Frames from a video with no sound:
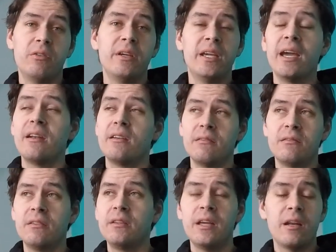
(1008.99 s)
Get
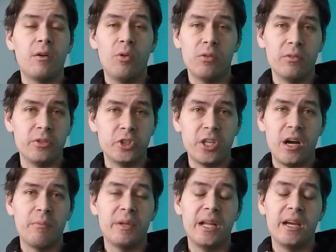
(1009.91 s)
a hold of the
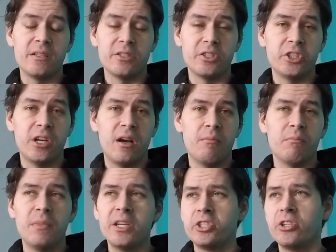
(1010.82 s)
shop and ask the shop.
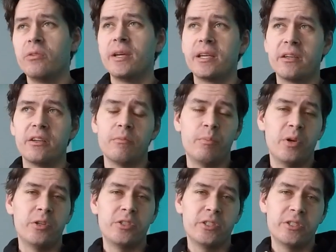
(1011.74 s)
Make sure you make a good
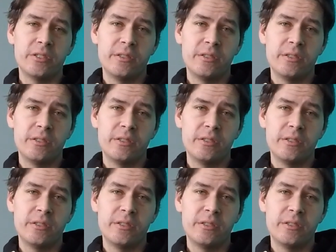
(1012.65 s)
purchase.